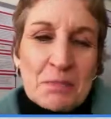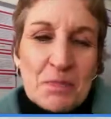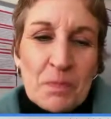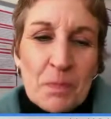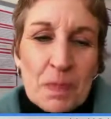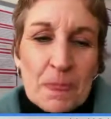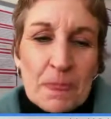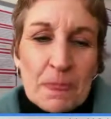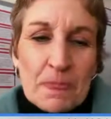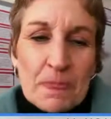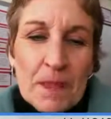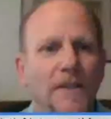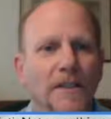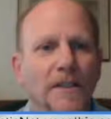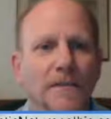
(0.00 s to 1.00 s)
Well, we're
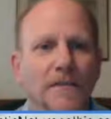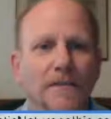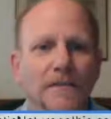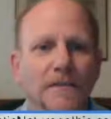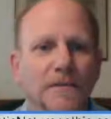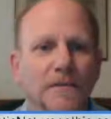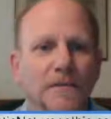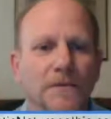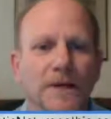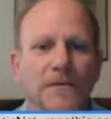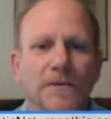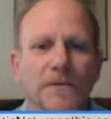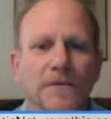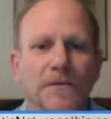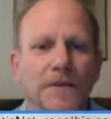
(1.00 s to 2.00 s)
really
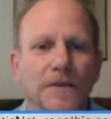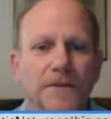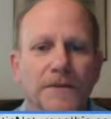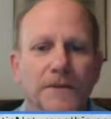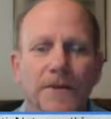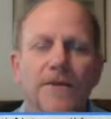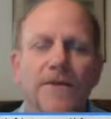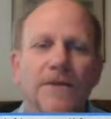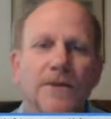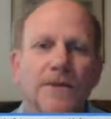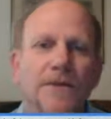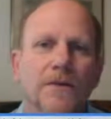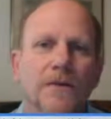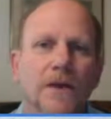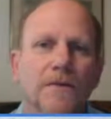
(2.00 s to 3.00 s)
grateful for you sharing your
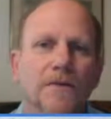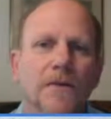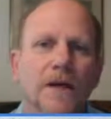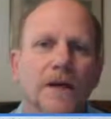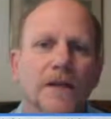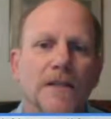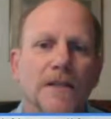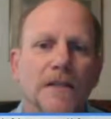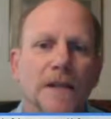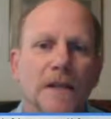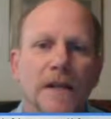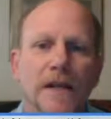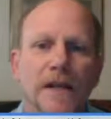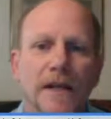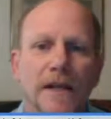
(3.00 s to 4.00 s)
story with us
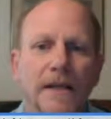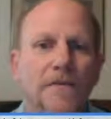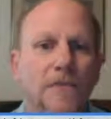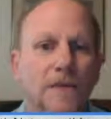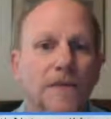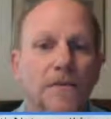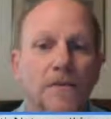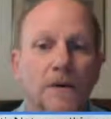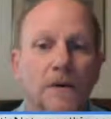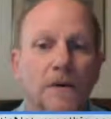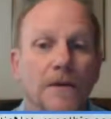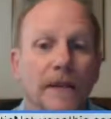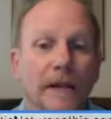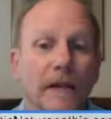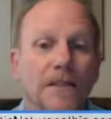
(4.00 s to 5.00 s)
and with the
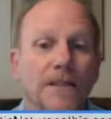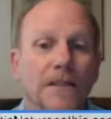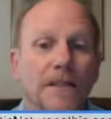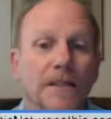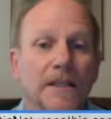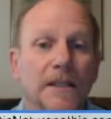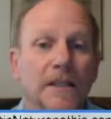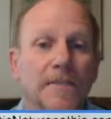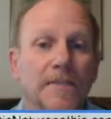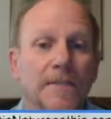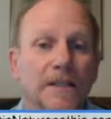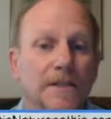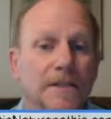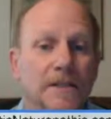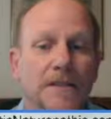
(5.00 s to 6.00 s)
world, actually,
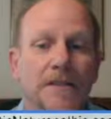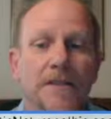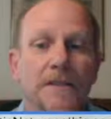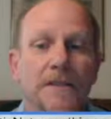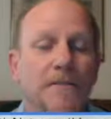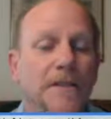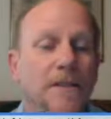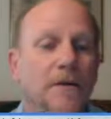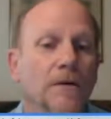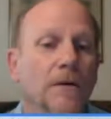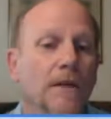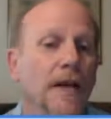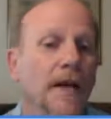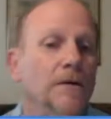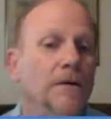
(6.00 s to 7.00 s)
because this is going to be
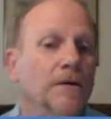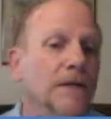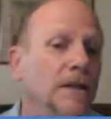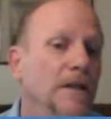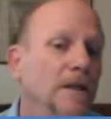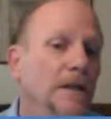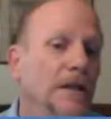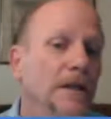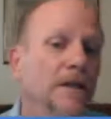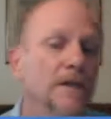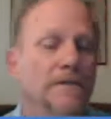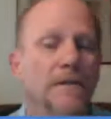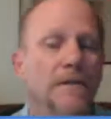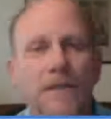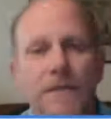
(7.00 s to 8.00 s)
going out
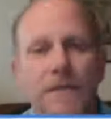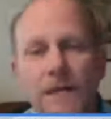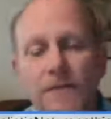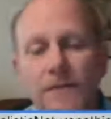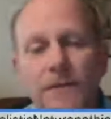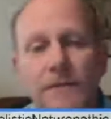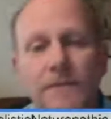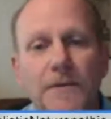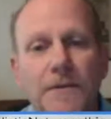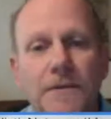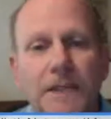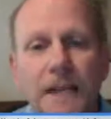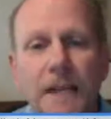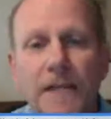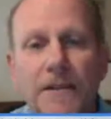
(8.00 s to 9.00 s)
several different
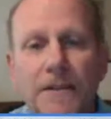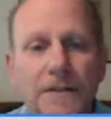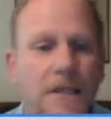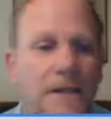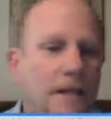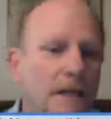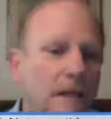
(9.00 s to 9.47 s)
channels.